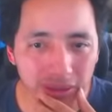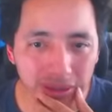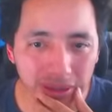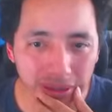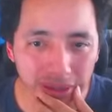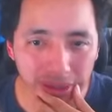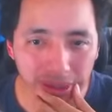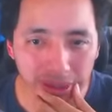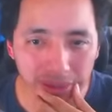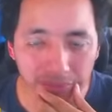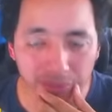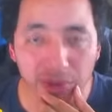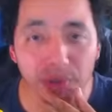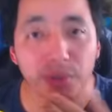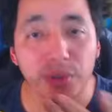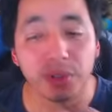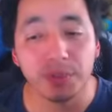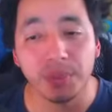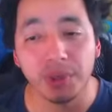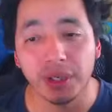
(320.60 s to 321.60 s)
for the
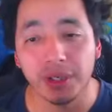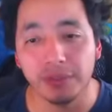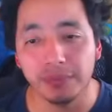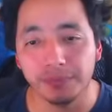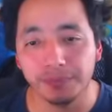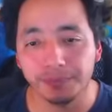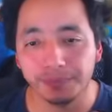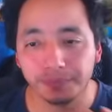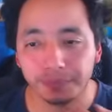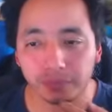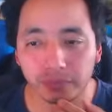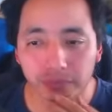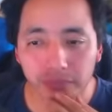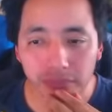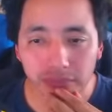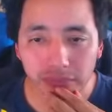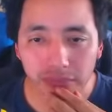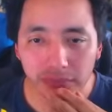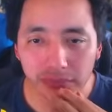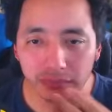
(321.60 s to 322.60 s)
most part.
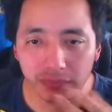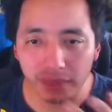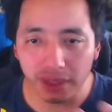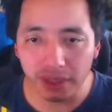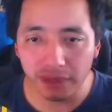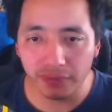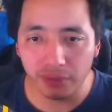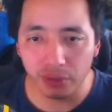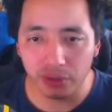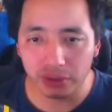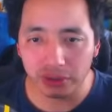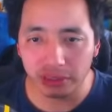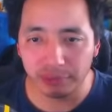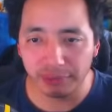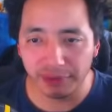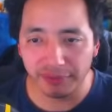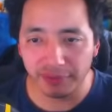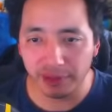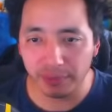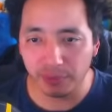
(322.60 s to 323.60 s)
Of course,
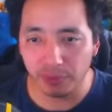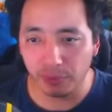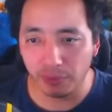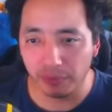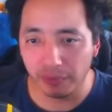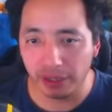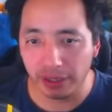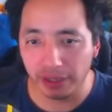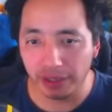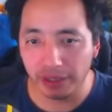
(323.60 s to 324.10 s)
some of them will vary